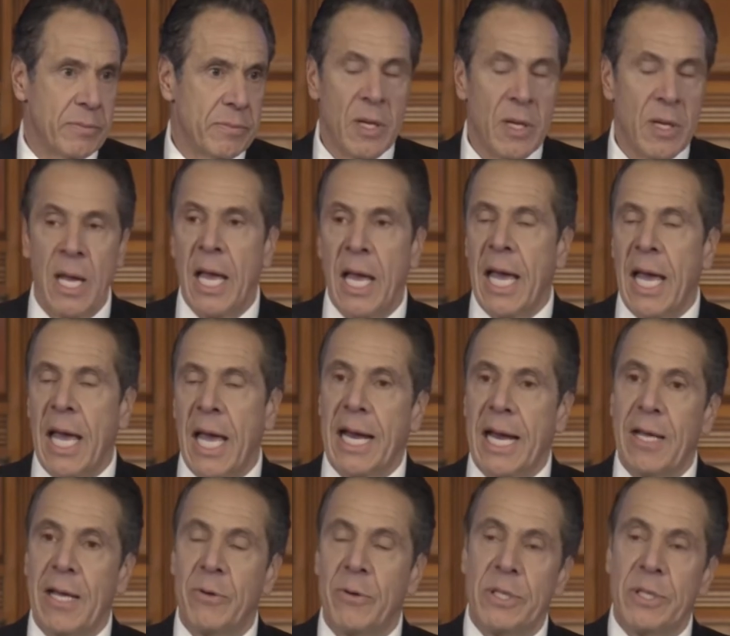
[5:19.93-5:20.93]
And I don't
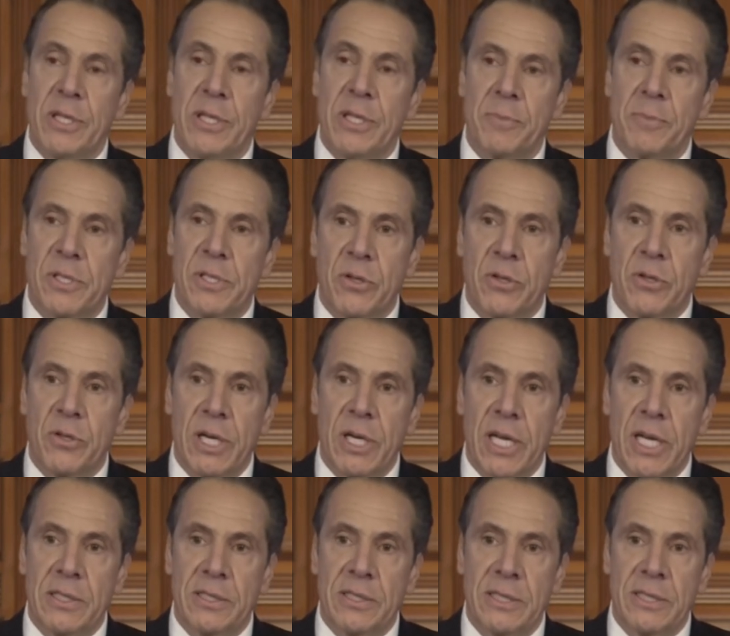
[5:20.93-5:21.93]
need the President of the United
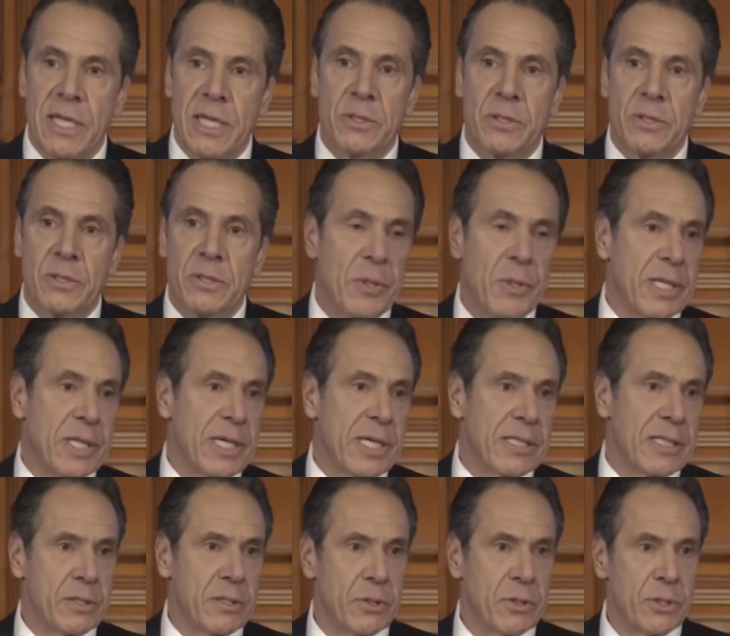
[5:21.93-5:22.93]
States to read the
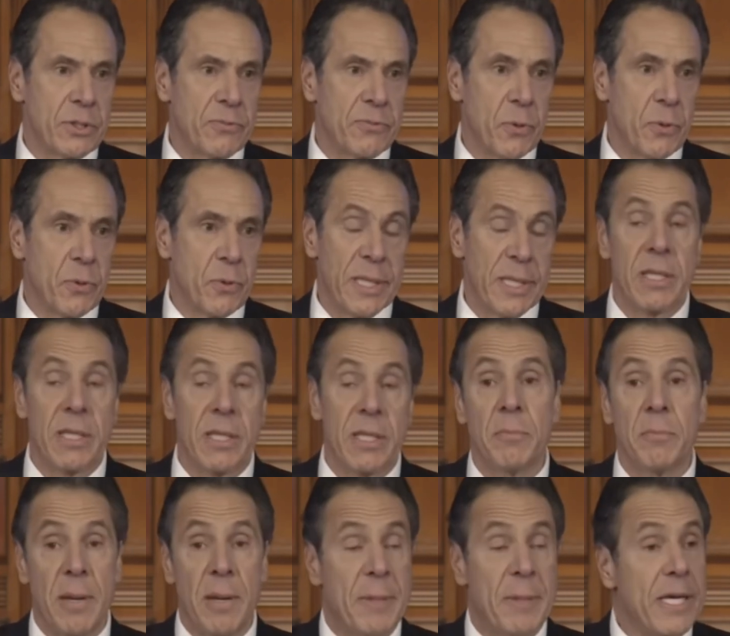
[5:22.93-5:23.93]
Constitution for me. Maybe
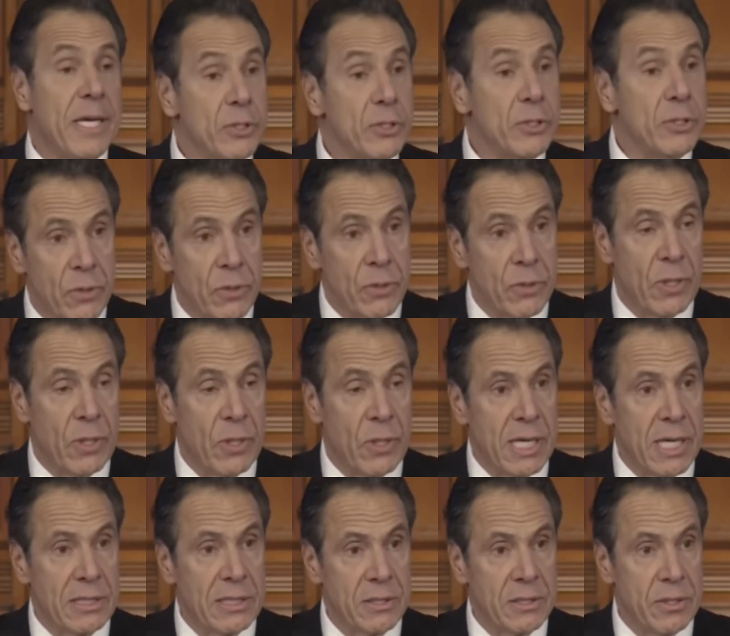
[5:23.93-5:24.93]
he should have read the
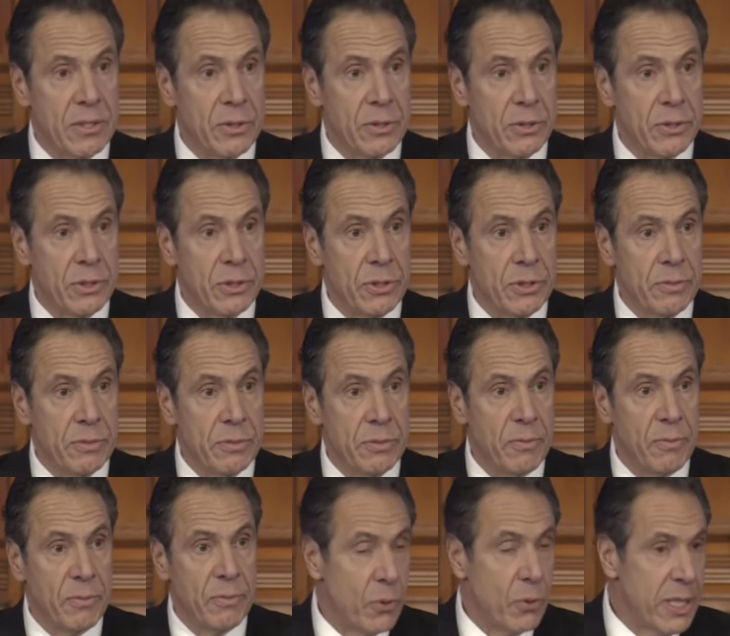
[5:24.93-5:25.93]
Constitution before
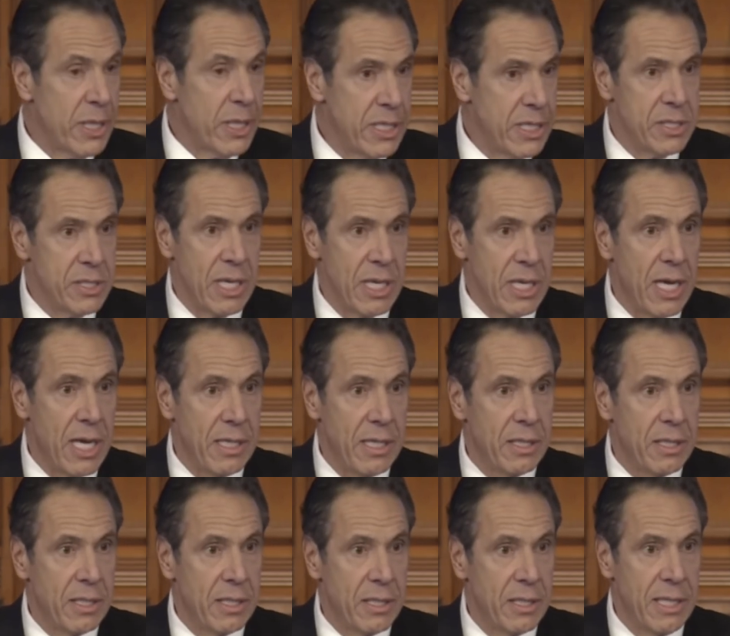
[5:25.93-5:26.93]
he said
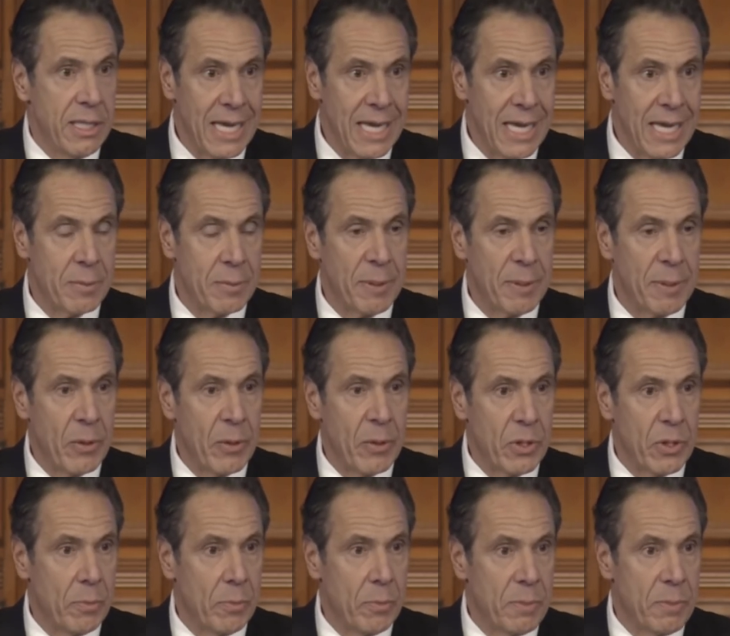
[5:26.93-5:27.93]
he had the power to
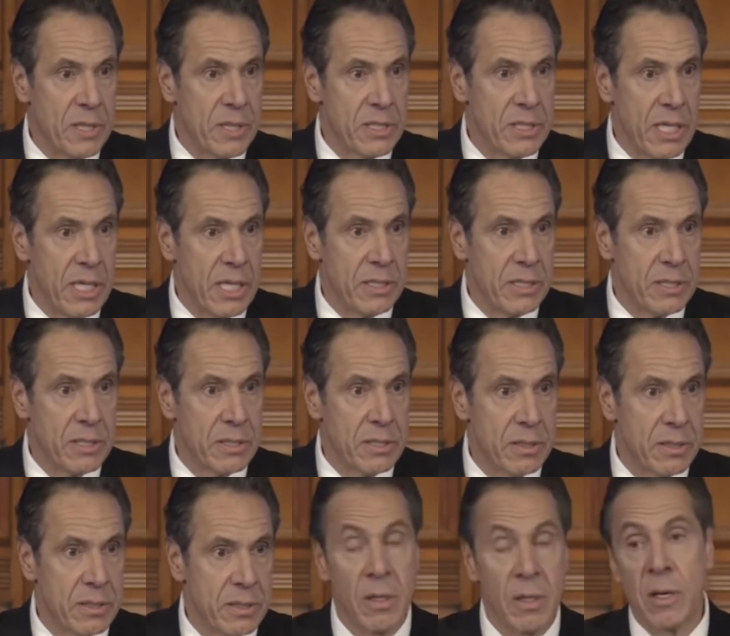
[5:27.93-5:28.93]
open the states.
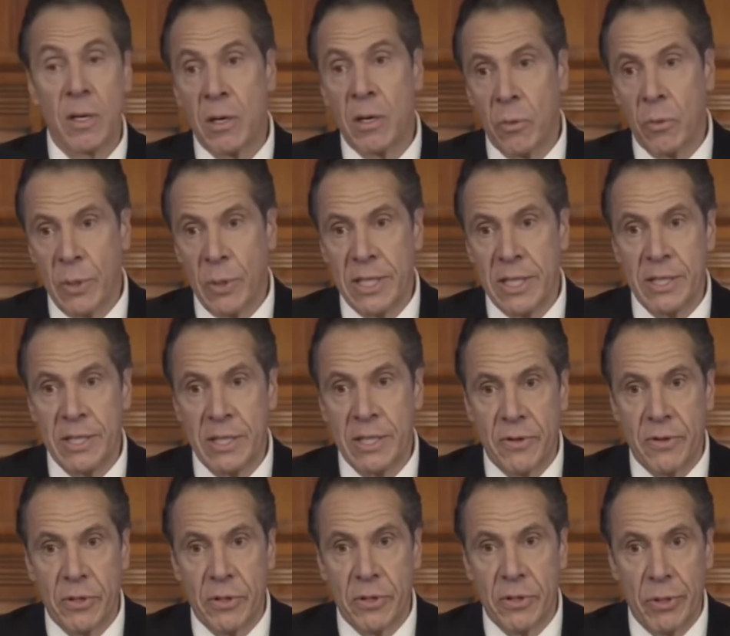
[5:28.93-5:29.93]
Well, he did a very
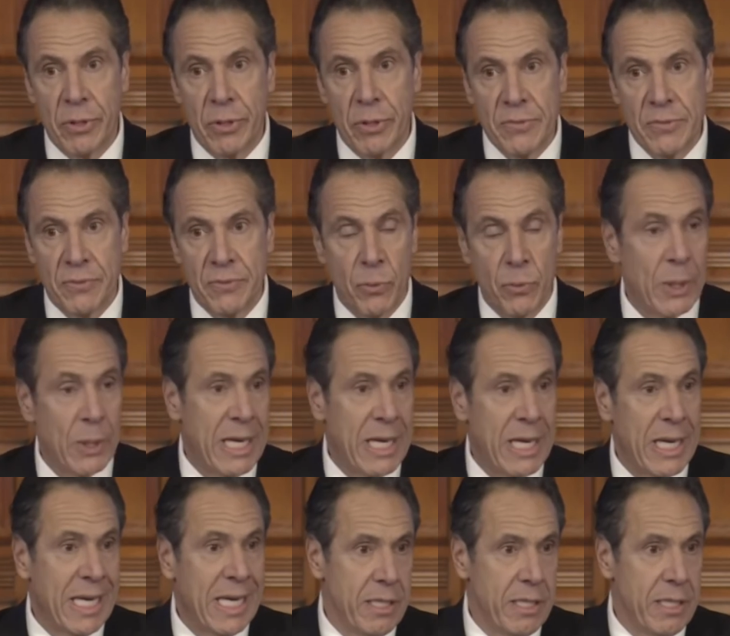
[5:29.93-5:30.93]
graceful
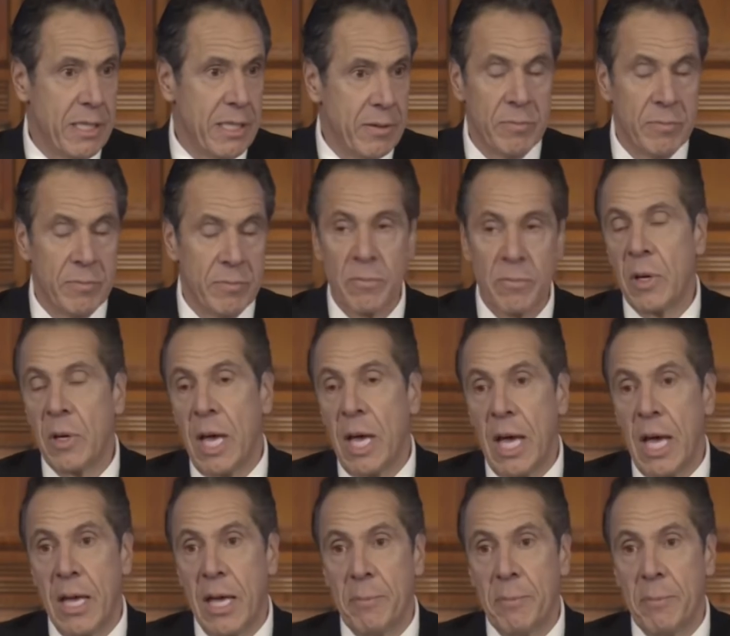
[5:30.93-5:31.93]
180, and
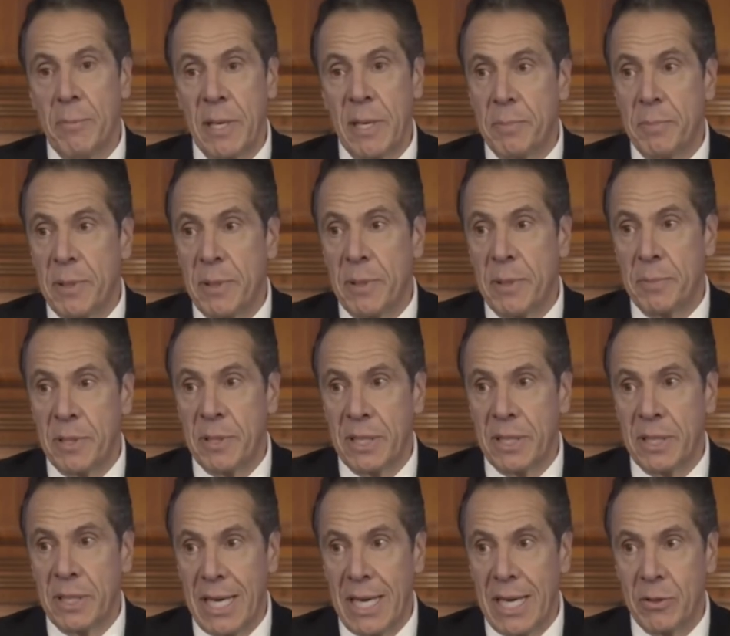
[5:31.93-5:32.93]
many people
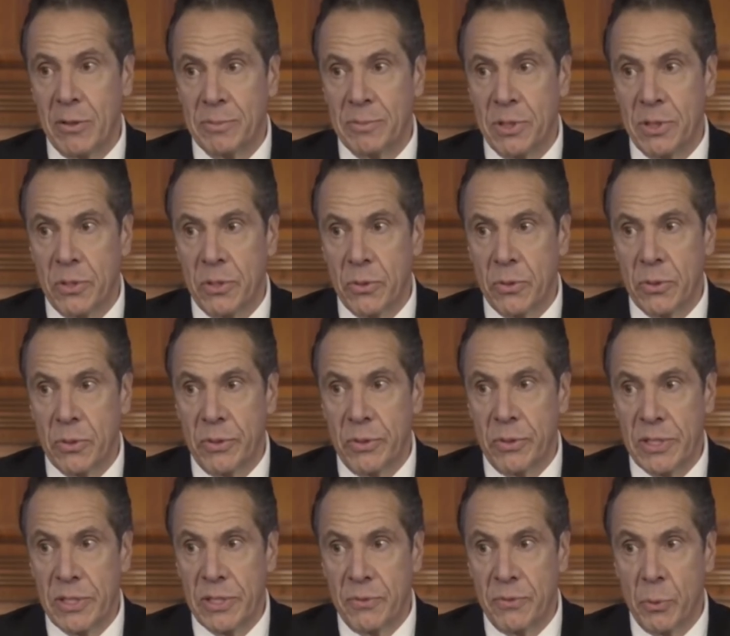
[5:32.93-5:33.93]
allowed him to do the graceful
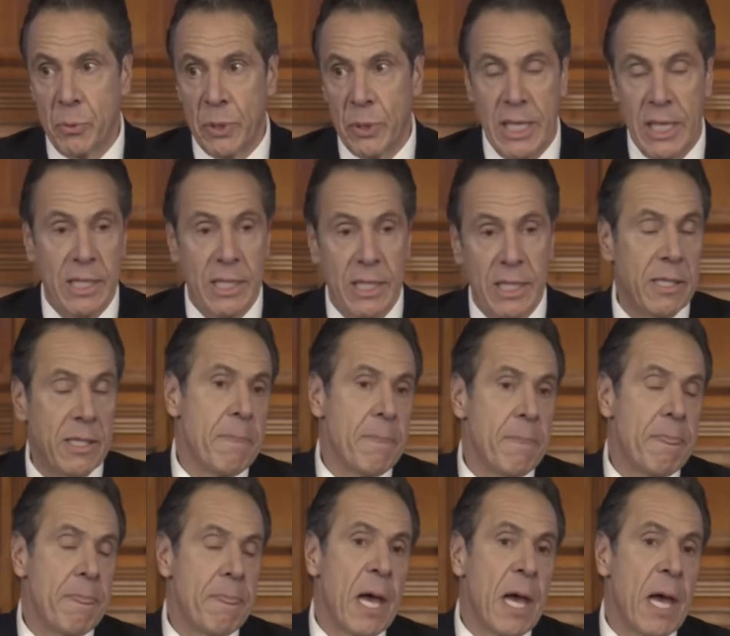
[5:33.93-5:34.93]
180.
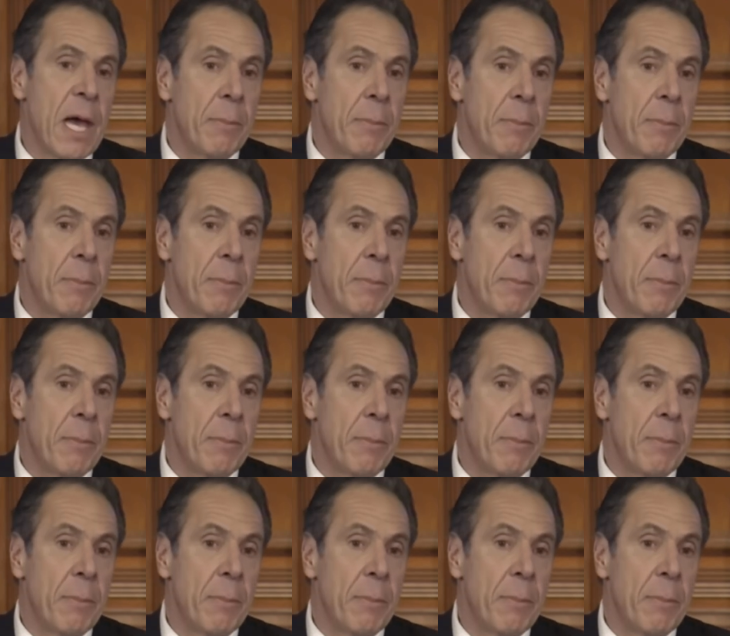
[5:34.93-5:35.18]
But